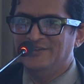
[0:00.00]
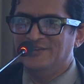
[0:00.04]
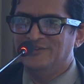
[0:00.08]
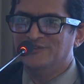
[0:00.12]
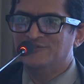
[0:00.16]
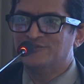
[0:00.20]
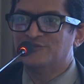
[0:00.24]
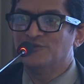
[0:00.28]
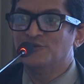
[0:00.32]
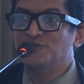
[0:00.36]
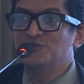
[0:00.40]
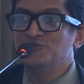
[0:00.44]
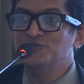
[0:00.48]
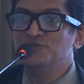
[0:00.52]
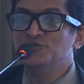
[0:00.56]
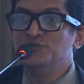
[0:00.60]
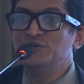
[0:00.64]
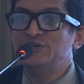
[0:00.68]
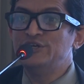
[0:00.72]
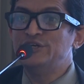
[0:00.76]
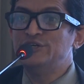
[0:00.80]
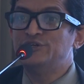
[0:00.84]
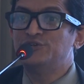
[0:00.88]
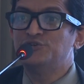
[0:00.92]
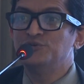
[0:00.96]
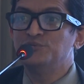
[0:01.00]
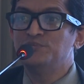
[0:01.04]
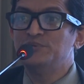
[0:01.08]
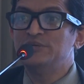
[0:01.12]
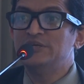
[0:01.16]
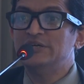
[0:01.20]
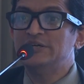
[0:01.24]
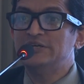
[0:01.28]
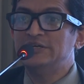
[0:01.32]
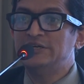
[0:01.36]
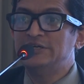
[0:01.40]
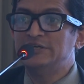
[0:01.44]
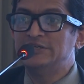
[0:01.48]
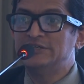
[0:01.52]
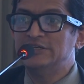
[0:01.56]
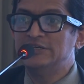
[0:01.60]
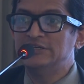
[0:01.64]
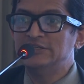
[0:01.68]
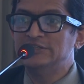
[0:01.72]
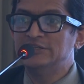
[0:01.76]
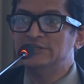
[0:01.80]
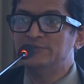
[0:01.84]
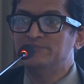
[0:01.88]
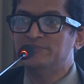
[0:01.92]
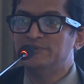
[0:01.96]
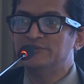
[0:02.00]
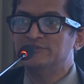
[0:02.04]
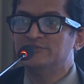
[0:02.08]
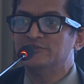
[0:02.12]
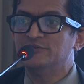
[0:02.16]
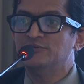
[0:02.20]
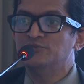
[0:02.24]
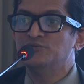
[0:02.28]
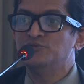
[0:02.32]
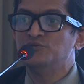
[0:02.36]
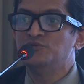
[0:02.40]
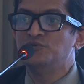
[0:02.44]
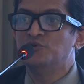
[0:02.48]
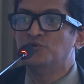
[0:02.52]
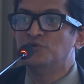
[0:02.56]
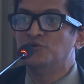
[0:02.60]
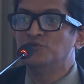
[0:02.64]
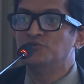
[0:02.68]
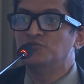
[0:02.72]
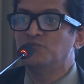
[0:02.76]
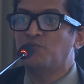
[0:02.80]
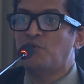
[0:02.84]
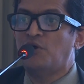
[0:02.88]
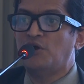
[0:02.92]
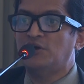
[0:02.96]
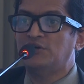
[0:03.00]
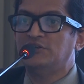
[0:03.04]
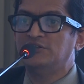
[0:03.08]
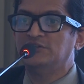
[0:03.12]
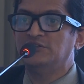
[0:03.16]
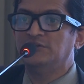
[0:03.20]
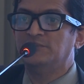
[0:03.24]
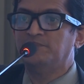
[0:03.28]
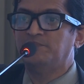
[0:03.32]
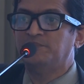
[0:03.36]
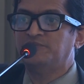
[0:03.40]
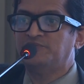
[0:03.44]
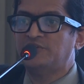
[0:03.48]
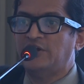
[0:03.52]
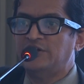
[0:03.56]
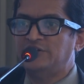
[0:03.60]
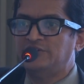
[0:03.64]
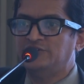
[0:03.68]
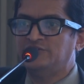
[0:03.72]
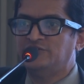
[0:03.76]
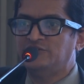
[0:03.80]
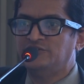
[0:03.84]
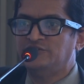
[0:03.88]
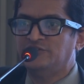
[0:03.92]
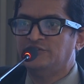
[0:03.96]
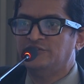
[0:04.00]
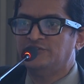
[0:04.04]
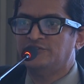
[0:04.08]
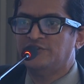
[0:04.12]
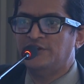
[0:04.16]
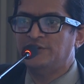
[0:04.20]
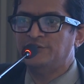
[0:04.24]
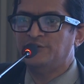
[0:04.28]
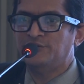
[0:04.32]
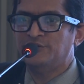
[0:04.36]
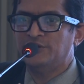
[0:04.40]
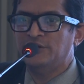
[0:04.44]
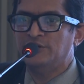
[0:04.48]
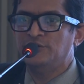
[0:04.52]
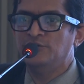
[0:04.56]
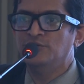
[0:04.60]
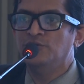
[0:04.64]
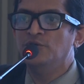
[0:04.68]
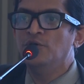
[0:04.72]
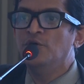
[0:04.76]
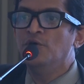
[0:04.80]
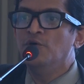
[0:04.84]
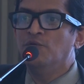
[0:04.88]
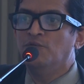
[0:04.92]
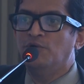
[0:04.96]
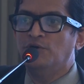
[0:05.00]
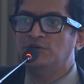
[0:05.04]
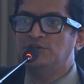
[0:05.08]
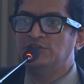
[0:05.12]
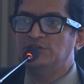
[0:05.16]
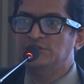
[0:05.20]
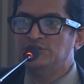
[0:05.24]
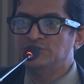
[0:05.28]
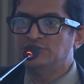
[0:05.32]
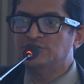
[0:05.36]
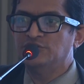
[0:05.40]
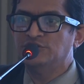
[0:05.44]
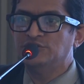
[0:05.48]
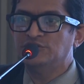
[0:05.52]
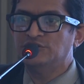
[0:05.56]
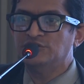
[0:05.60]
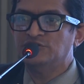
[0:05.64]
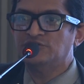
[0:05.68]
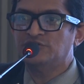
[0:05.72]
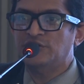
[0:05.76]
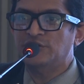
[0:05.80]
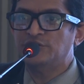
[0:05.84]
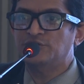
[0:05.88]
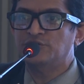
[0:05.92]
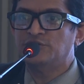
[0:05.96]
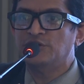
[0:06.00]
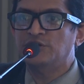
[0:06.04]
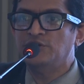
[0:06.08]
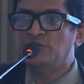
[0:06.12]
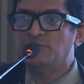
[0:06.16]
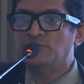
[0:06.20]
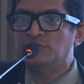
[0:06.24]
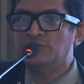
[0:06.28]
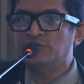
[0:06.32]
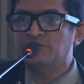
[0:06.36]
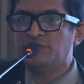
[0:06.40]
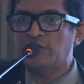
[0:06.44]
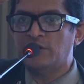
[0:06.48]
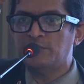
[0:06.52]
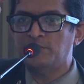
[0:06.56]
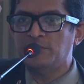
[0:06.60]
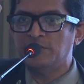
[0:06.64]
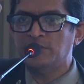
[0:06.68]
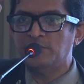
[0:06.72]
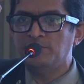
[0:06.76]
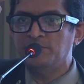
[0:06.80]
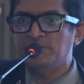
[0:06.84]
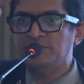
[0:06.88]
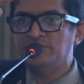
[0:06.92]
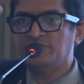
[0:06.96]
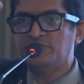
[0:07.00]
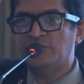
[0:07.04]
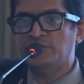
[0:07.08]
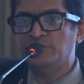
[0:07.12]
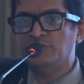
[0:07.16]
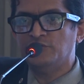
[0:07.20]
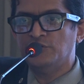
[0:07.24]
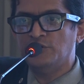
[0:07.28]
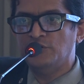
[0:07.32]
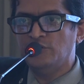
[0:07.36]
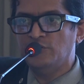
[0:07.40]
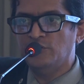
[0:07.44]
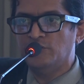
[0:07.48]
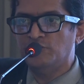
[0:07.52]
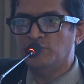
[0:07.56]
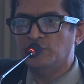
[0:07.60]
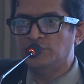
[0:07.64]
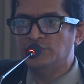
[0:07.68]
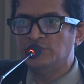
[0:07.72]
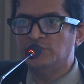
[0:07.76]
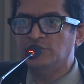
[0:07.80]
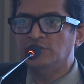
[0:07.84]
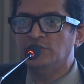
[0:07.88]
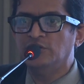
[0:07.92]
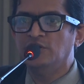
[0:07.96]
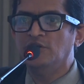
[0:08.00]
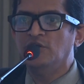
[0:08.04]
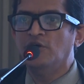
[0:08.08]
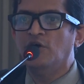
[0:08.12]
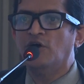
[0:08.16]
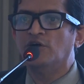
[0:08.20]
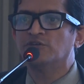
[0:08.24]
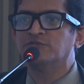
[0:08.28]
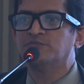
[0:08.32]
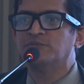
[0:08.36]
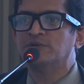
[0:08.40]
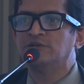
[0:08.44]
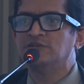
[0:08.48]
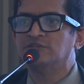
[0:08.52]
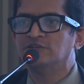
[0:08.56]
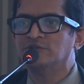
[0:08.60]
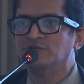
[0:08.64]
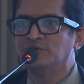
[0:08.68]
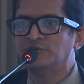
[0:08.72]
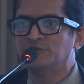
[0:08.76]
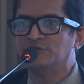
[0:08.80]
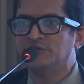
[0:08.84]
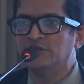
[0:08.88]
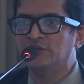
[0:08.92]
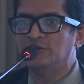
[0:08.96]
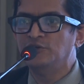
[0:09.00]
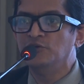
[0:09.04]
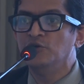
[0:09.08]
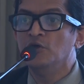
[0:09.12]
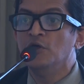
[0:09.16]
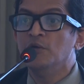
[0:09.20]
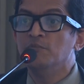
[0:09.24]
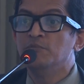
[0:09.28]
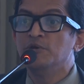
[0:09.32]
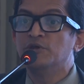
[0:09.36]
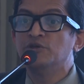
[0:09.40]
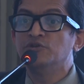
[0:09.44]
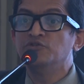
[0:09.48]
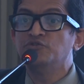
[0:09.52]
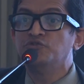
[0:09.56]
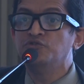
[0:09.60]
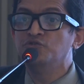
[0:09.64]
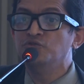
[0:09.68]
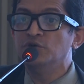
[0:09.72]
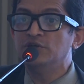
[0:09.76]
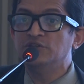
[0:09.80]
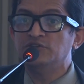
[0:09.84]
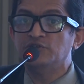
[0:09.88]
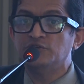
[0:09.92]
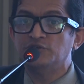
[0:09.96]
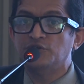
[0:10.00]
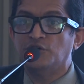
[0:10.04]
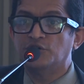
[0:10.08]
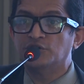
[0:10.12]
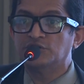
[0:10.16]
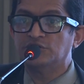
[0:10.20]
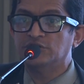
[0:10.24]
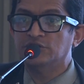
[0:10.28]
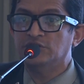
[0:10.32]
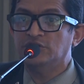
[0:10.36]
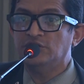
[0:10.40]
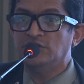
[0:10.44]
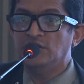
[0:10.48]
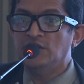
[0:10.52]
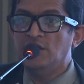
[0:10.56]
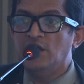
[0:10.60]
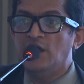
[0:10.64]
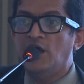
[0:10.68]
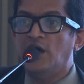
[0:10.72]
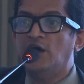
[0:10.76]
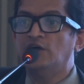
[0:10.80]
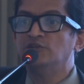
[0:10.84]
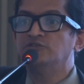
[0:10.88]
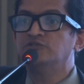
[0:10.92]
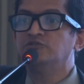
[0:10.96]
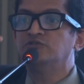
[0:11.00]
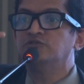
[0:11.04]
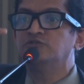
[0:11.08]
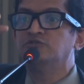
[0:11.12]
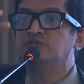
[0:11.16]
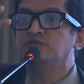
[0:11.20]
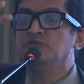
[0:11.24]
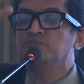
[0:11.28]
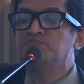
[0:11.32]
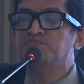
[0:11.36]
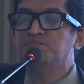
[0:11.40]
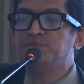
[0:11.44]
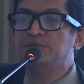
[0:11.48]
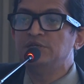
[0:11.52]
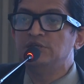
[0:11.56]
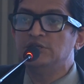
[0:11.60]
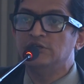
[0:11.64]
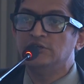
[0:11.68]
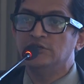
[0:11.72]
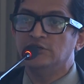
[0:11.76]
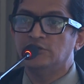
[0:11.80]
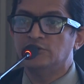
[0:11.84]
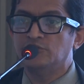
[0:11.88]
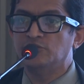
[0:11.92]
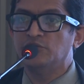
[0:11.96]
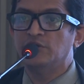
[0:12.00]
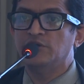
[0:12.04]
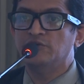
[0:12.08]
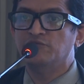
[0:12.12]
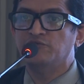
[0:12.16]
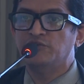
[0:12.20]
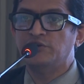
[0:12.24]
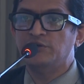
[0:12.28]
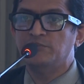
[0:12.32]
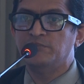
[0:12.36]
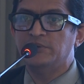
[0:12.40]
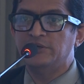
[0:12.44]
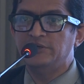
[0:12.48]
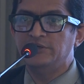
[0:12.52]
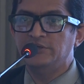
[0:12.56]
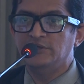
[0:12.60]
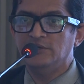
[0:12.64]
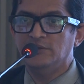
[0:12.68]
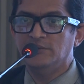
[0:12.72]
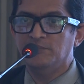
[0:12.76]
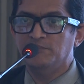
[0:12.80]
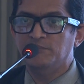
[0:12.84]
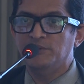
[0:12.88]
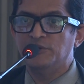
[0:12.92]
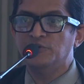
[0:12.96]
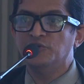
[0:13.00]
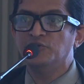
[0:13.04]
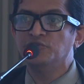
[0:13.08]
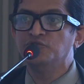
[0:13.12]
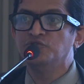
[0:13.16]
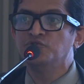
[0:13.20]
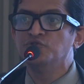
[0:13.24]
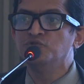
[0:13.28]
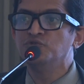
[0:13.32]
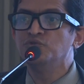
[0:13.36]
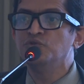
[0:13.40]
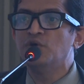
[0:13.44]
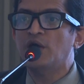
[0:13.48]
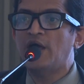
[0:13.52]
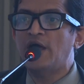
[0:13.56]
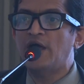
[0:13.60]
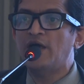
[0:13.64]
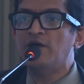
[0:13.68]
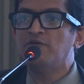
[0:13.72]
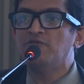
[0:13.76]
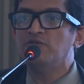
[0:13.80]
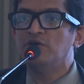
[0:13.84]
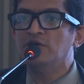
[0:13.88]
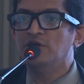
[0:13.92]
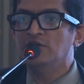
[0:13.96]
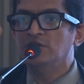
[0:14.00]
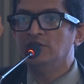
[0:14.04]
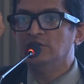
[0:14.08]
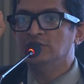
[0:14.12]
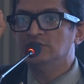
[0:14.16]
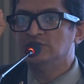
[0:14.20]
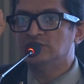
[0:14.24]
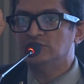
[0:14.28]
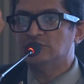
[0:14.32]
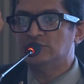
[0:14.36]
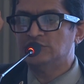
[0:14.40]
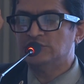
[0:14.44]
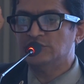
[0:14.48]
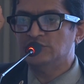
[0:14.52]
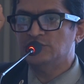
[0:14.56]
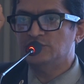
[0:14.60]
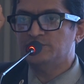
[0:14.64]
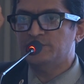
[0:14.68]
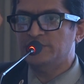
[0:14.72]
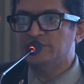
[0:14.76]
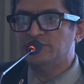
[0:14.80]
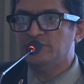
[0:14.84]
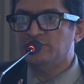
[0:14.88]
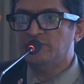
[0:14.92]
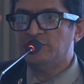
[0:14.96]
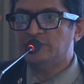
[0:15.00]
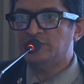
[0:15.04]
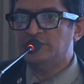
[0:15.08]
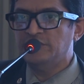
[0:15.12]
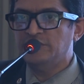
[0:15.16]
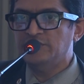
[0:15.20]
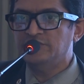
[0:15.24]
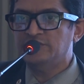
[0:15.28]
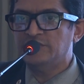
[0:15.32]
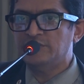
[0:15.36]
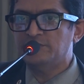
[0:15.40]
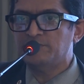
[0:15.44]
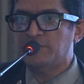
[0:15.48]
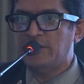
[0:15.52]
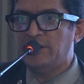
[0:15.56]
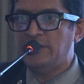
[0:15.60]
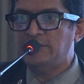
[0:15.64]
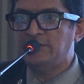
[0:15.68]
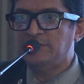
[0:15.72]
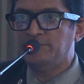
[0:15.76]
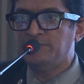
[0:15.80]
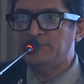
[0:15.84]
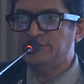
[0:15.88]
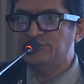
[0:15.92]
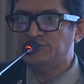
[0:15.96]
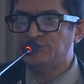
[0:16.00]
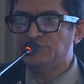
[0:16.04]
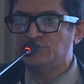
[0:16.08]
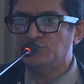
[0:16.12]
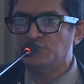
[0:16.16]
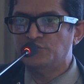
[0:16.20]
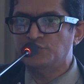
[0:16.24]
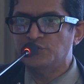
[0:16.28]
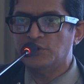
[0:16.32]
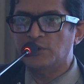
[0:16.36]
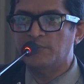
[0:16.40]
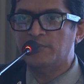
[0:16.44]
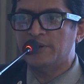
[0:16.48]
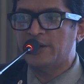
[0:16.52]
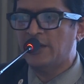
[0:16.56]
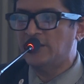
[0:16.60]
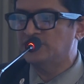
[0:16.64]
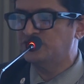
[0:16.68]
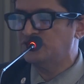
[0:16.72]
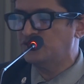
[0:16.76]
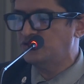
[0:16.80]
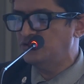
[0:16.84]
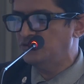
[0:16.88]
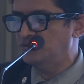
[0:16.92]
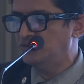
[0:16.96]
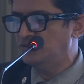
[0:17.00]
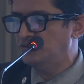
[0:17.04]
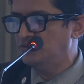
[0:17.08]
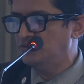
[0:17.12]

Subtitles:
So you need to be an intelligent person who knows what the statistician is trying to tell you, what the researcher is trying to tell you, what the pharma company is trying to tell you, and what the hospitals are going to tell you. Because you as a doctor are superior to everybody, because you have certain specific things that mind the patient is going to come and ask you.